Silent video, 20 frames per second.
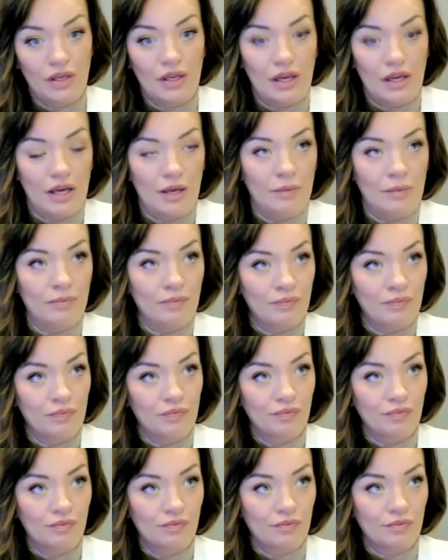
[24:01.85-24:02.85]

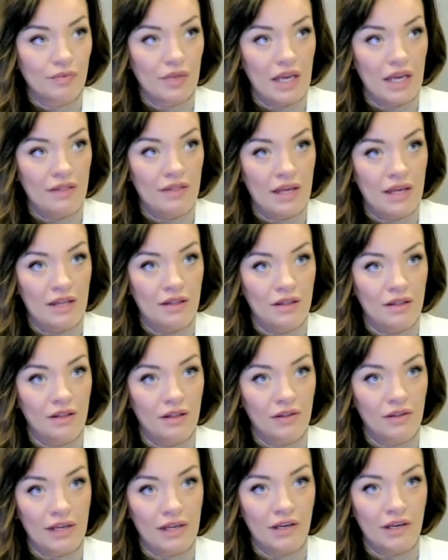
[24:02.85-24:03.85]
And then the
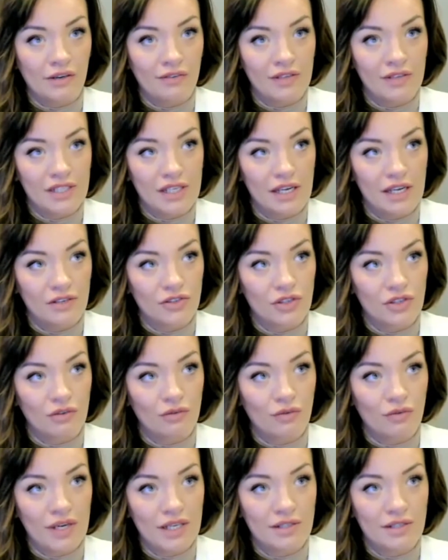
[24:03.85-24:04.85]
letter of intent
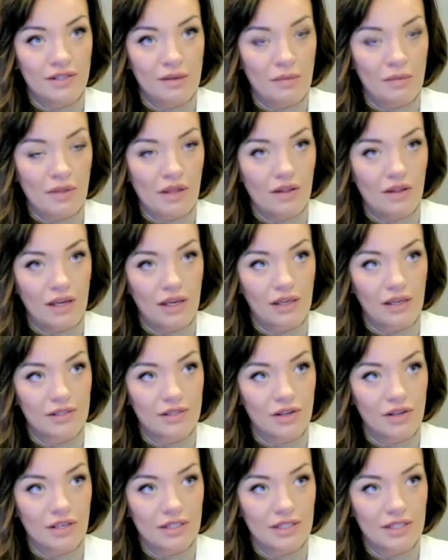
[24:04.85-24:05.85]
should read something like, as
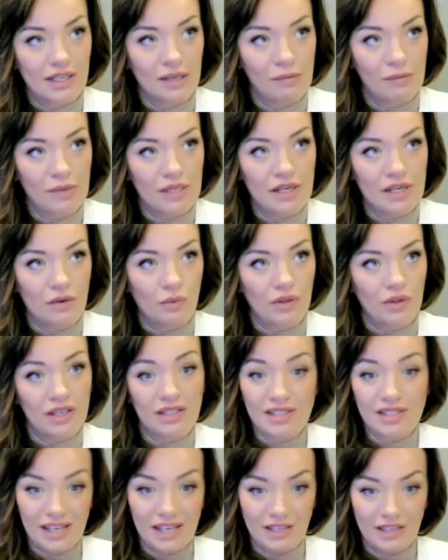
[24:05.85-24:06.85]
long as it can be done
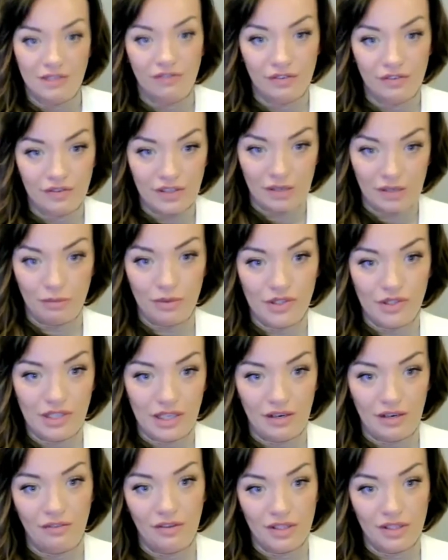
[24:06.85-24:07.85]
within 10 to
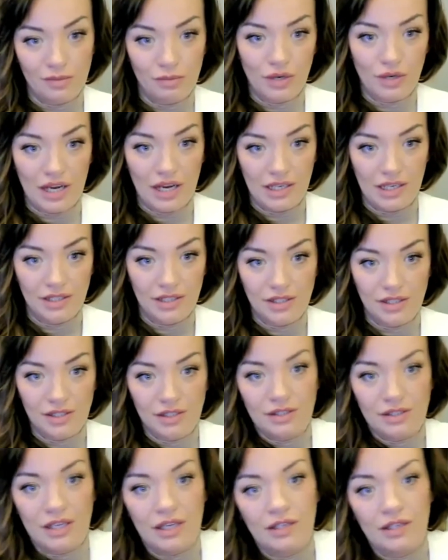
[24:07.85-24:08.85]
15% of this
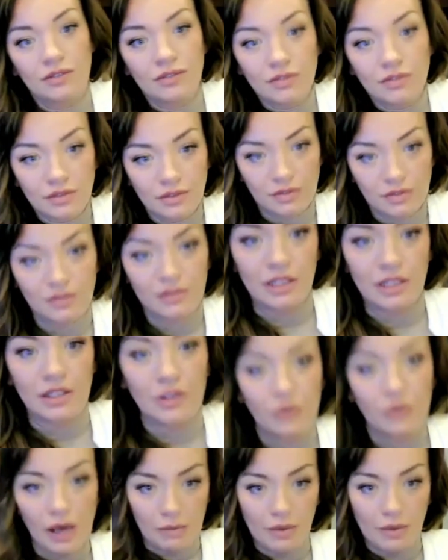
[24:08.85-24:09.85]
price, then
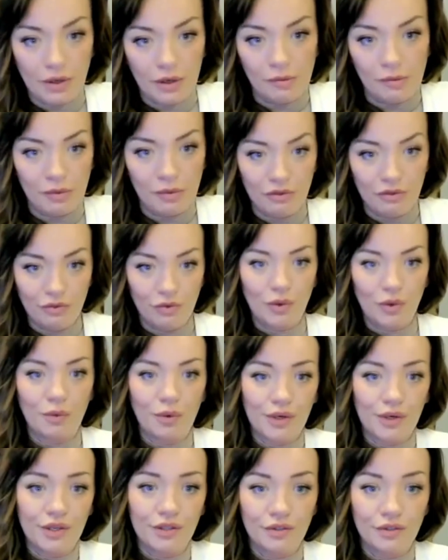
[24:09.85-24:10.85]
I'm going to move
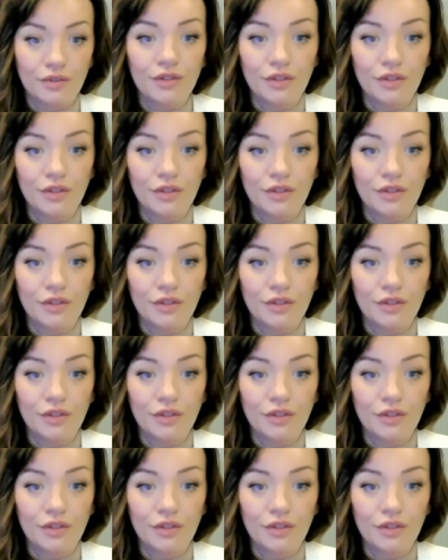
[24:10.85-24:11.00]
forward.